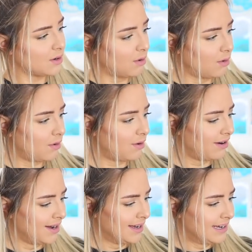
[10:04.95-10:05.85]

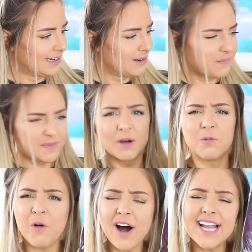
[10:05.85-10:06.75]
Or
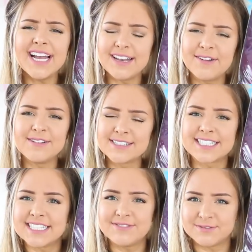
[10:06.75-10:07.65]
why a long
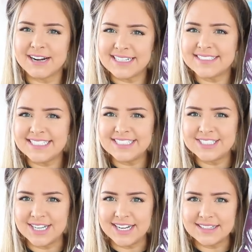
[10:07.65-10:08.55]
sleeved red
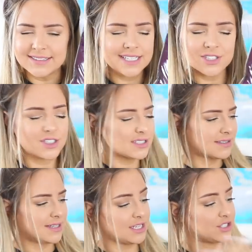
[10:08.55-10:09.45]
t-shirt?
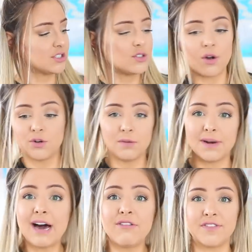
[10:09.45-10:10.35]
It's just not a
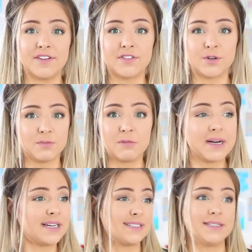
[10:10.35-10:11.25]
normal outfit for a normal
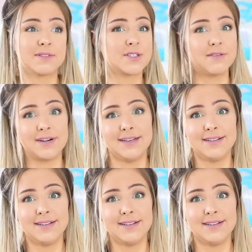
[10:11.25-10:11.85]
person, I'm sorry.